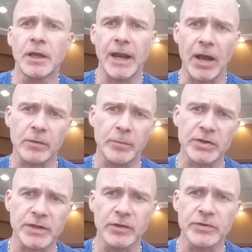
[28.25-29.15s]
and how it
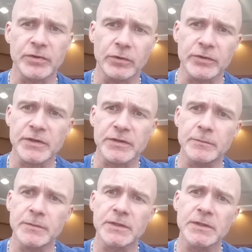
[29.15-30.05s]
compares to other solar
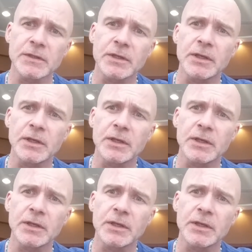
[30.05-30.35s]
systems.